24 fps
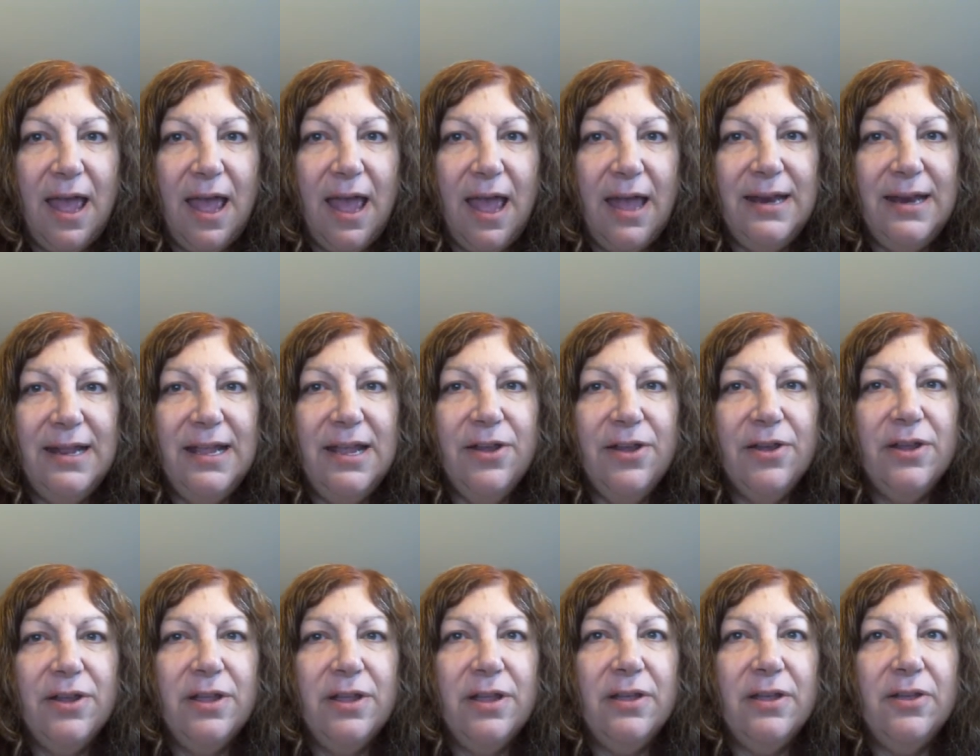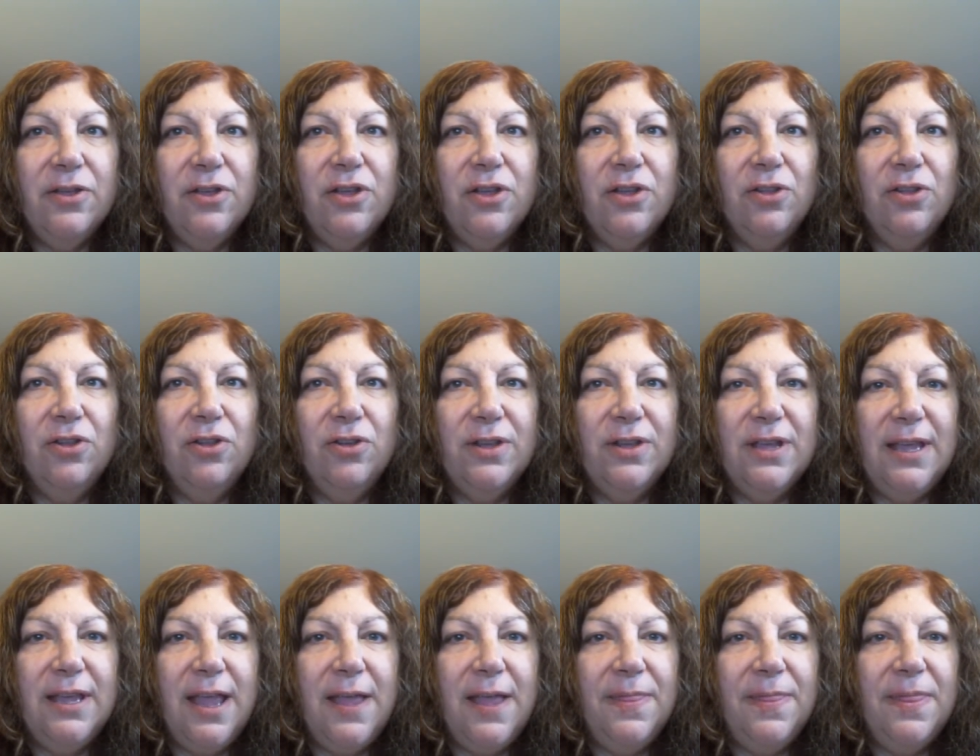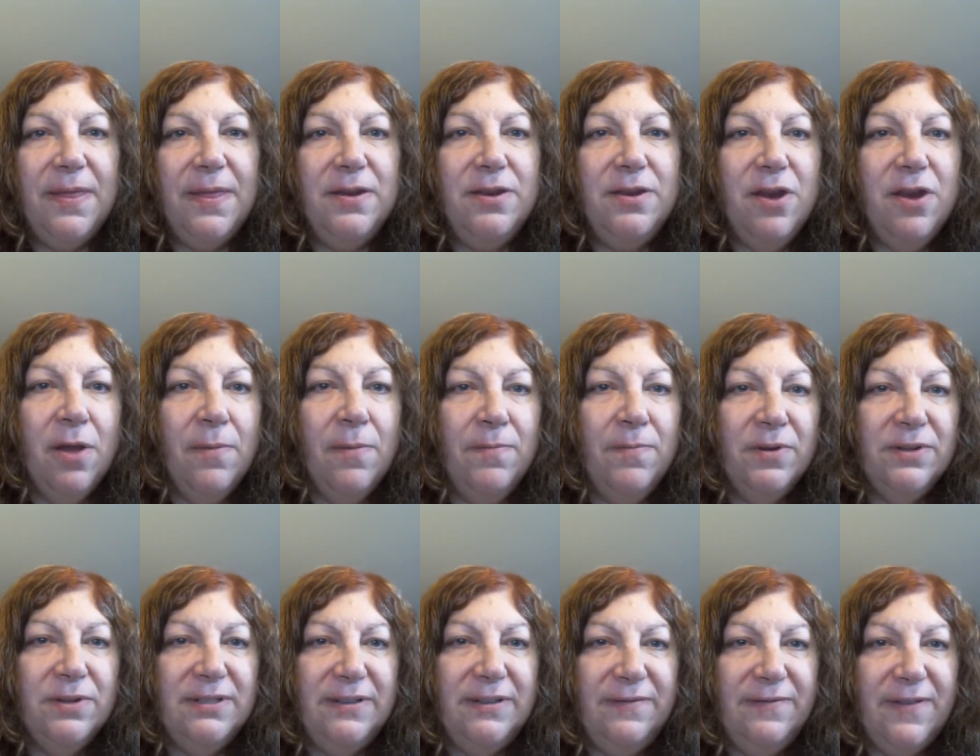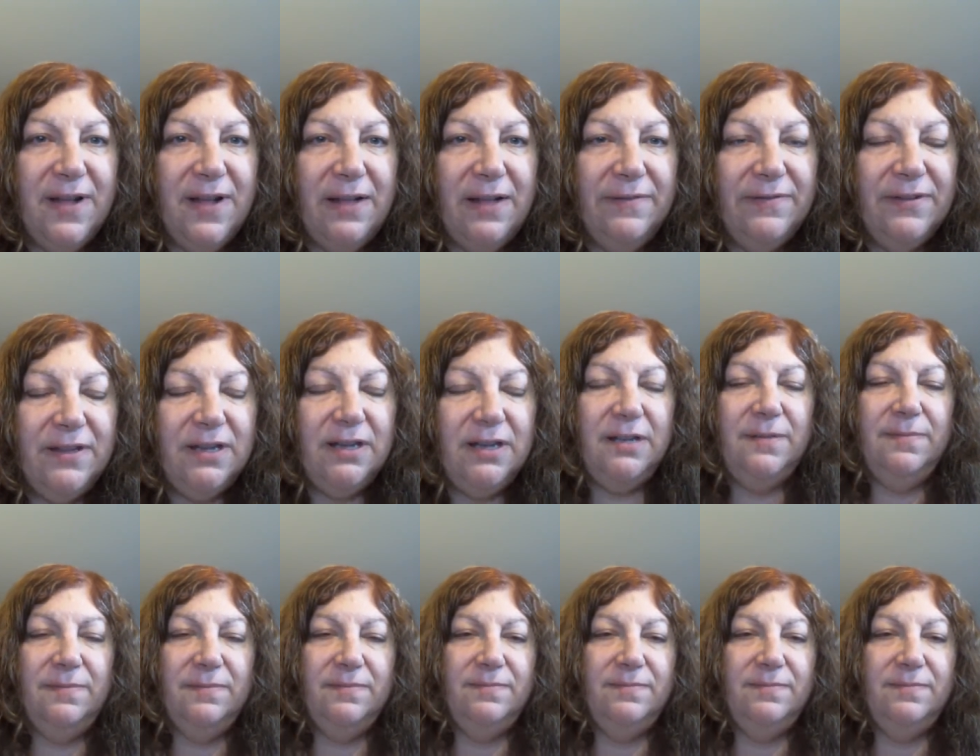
And here you're looking at the numbers involved in it.